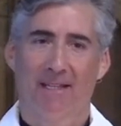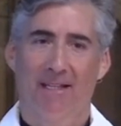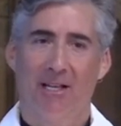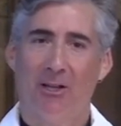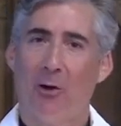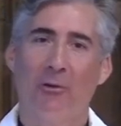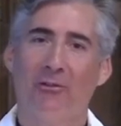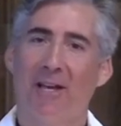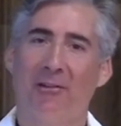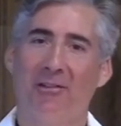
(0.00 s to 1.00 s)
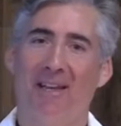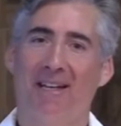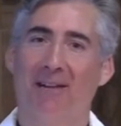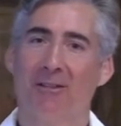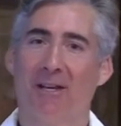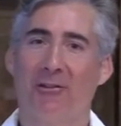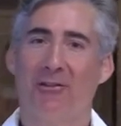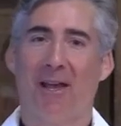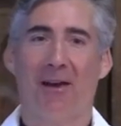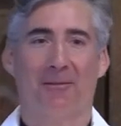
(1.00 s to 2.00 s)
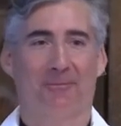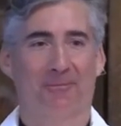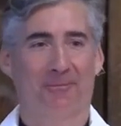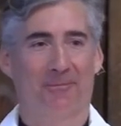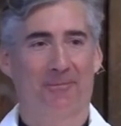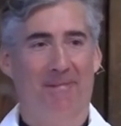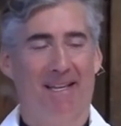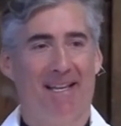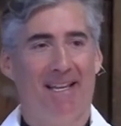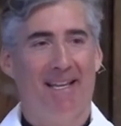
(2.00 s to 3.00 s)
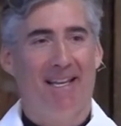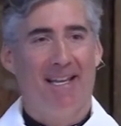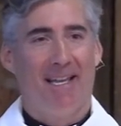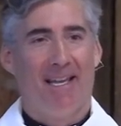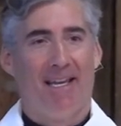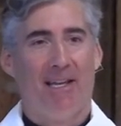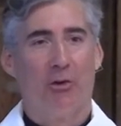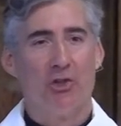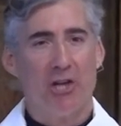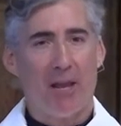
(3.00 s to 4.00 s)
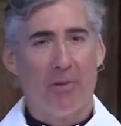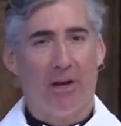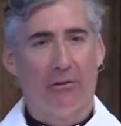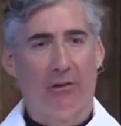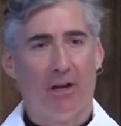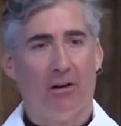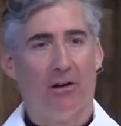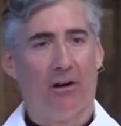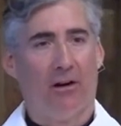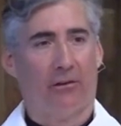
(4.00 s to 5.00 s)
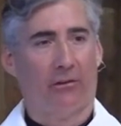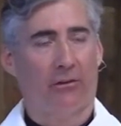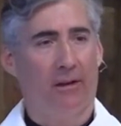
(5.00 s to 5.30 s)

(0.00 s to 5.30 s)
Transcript: He'll always let us in and never let us down. And he'll shape us in our hearts